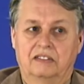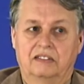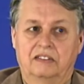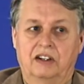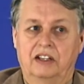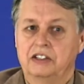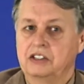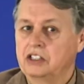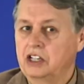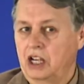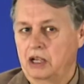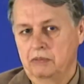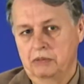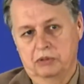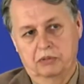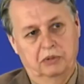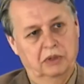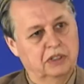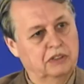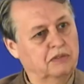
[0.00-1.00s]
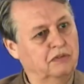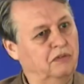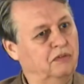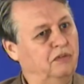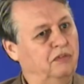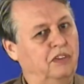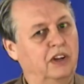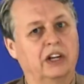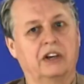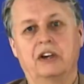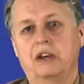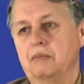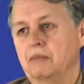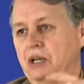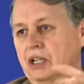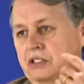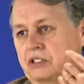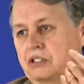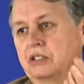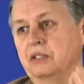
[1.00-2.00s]
And James was very
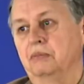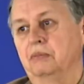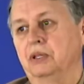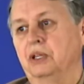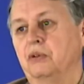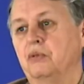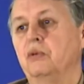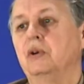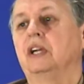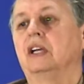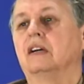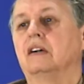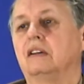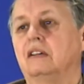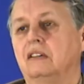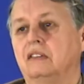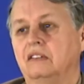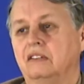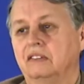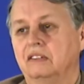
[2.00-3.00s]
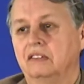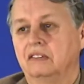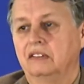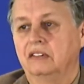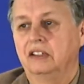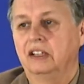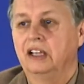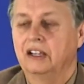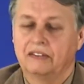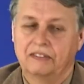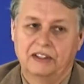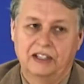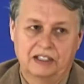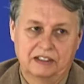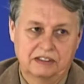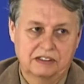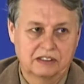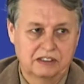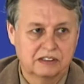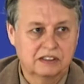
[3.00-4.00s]
much the big wheel in that
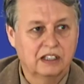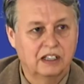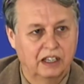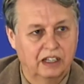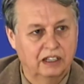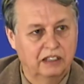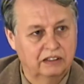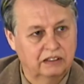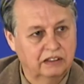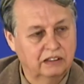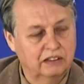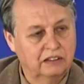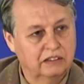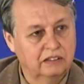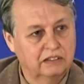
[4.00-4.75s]
society.